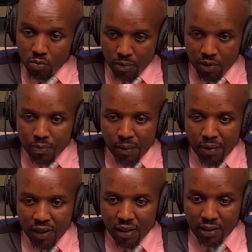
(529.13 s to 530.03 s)

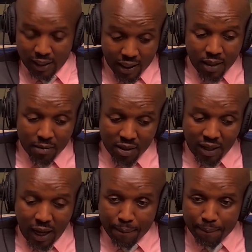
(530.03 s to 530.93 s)
Supermarket. Tell them this.
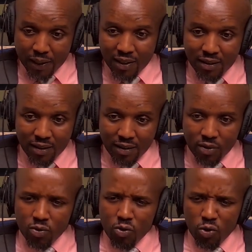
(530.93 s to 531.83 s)
I purchased this.
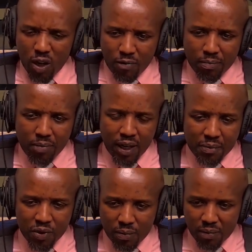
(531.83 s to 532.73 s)
You know, you have
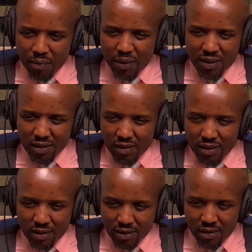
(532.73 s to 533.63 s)
perhaps your M-Pesa
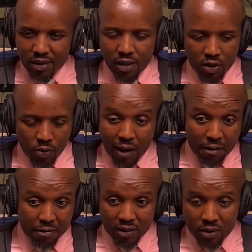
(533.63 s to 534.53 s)
receipts. You have the
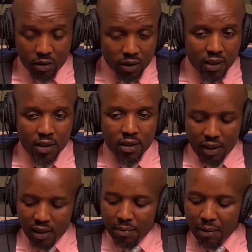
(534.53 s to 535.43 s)
physical receipt.
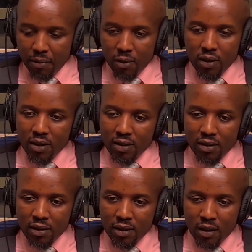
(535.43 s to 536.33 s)
Tell them I bought this.
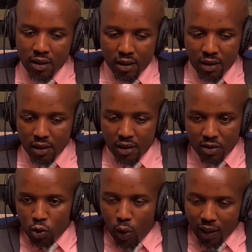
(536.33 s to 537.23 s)
It's
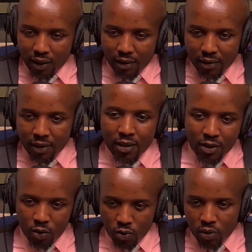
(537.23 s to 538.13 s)
not working.
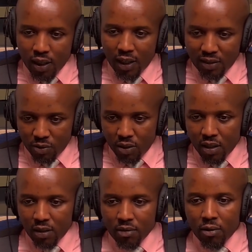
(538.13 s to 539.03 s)
No, you tell us what they
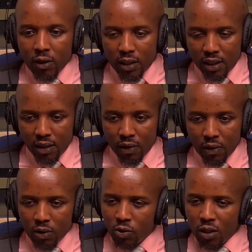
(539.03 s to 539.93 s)
tell you.
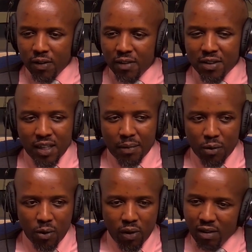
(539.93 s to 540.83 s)
So even if it's something
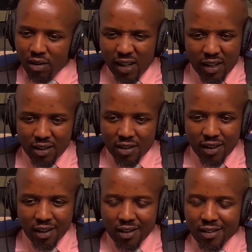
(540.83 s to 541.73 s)
worth 300
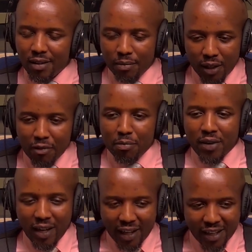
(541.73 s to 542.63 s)
shillings, believe me, they
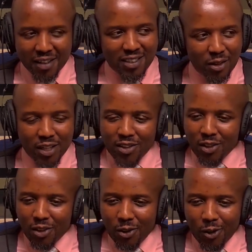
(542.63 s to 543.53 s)
are Kenyans. It
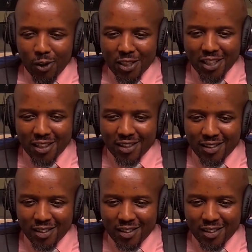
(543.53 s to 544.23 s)
only takes